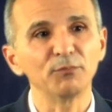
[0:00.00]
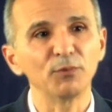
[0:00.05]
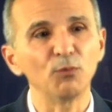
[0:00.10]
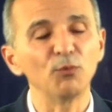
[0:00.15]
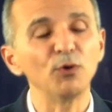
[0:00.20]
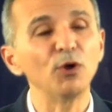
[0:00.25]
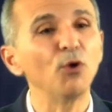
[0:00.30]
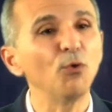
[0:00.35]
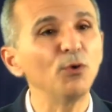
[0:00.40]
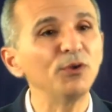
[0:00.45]
but
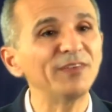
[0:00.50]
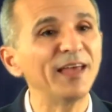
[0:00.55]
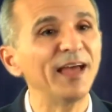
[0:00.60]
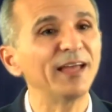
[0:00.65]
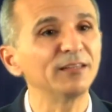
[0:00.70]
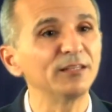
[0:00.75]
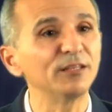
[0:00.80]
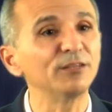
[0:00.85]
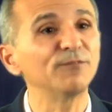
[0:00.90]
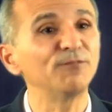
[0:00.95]
we always
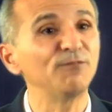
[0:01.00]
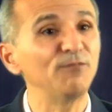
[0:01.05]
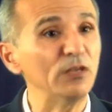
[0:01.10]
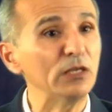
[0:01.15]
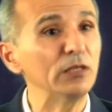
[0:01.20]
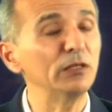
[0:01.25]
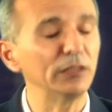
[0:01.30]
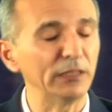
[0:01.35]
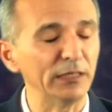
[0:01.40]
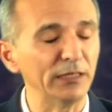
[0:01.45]
had this
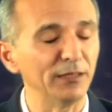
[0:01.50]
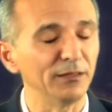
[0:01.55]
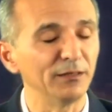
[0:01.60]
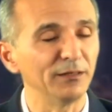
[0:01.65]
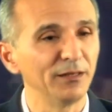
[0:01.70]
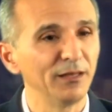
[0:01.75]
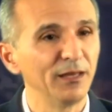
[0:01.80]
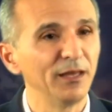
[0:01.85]
feeling